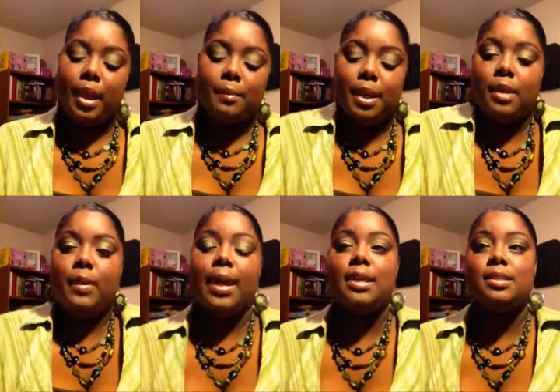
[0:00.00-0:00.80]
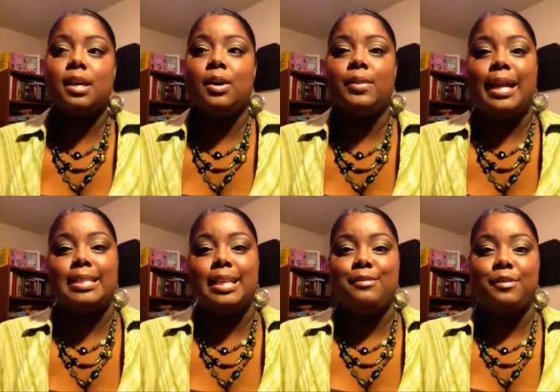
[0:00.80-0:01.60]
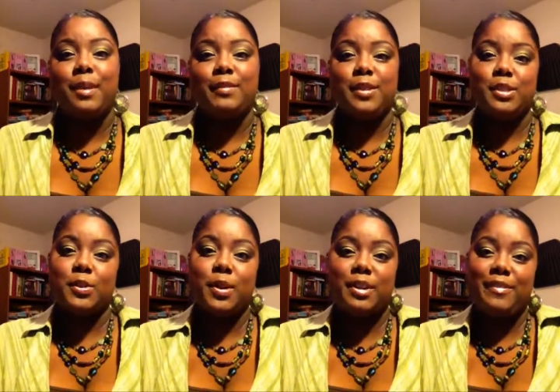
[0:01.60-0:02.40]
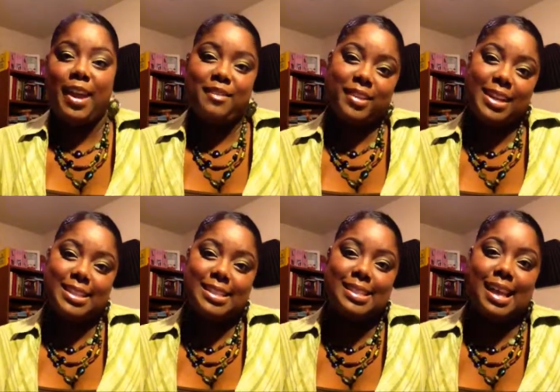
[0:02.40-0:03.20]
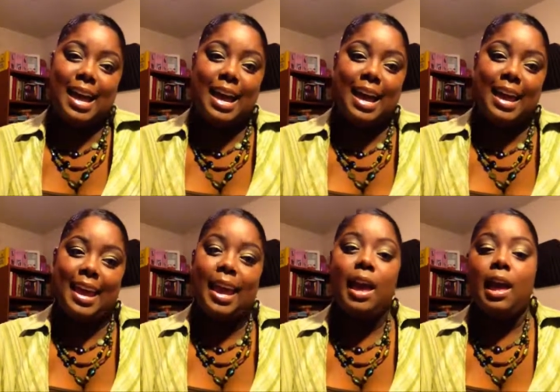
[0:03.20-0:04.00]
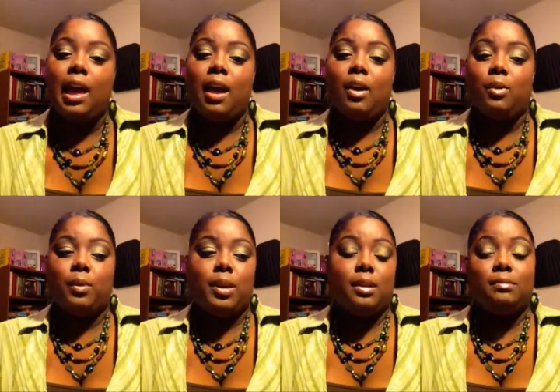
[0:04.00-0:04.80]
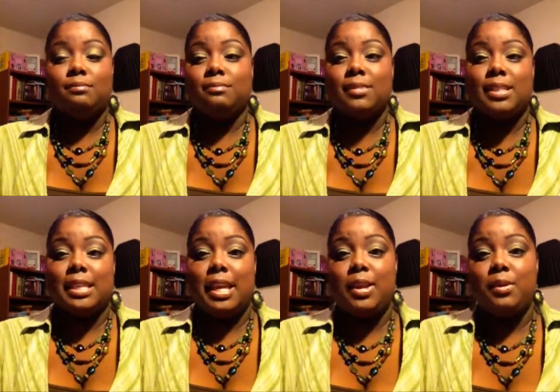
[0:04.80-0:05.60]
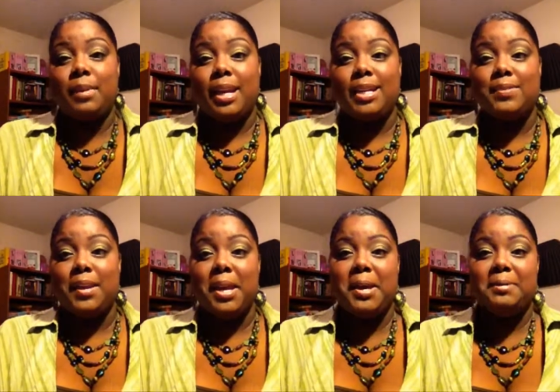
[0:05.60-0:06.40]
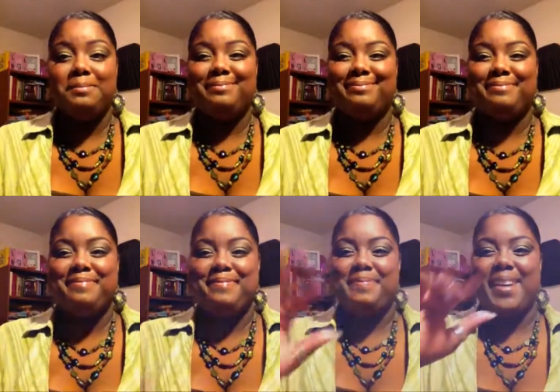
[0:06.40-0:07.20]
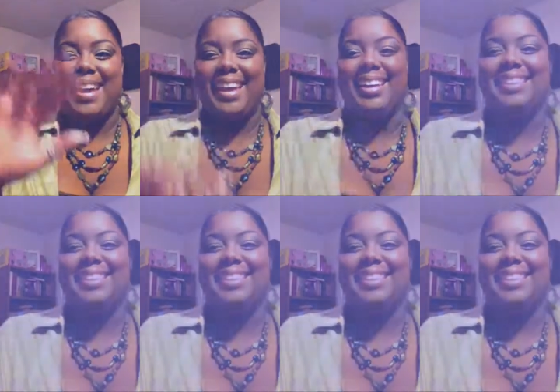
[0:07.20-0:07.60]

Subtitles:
But anyway, so that's it for my first quarter favorites. I will see you in my next video. Bye.